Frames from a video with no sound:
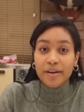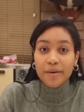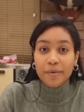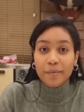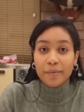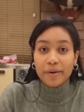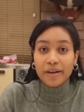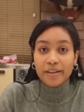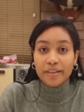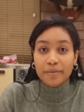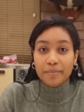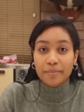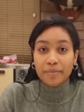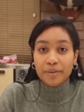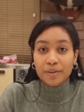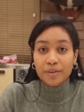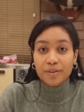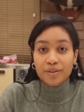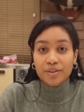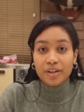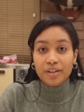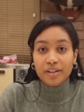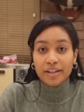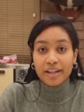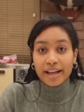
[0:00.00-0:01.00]
where the Blue
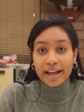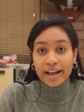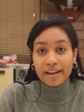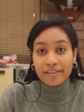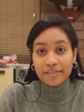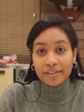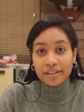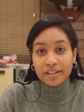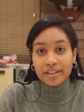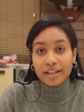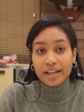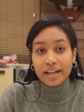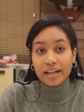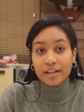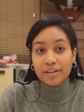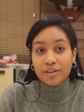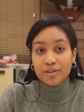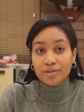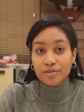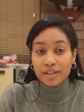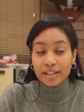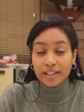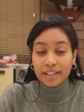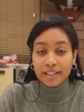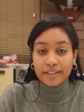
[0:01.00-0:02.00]
John Cavern and
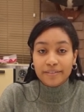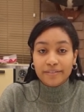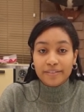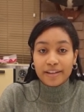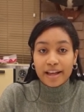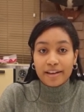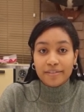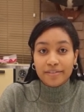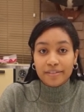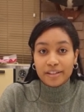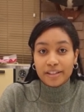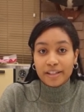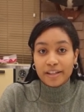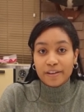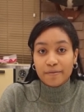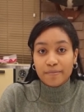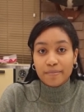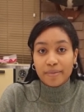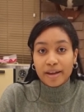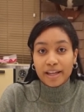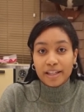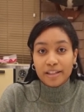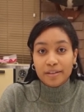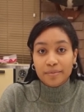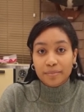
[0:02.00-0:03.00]
Treak Cliff Cavern have
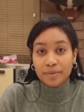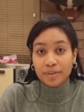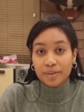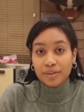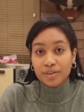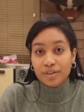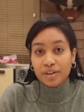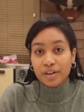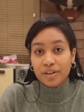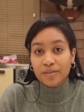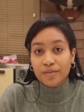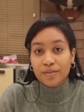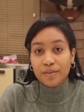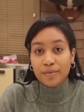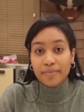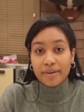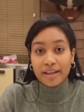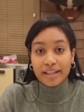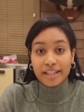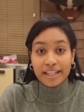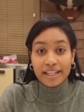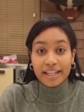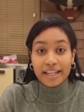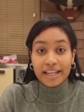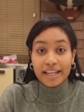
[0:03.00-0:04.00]
mined blue john for
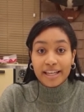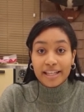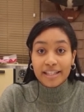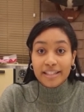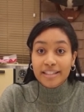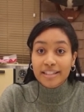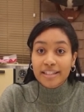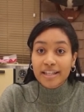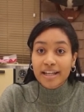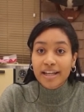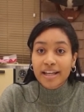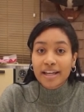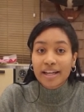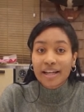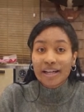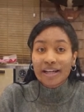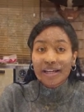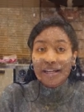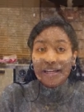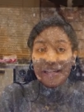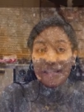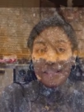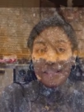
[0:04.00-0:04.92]
many years. It's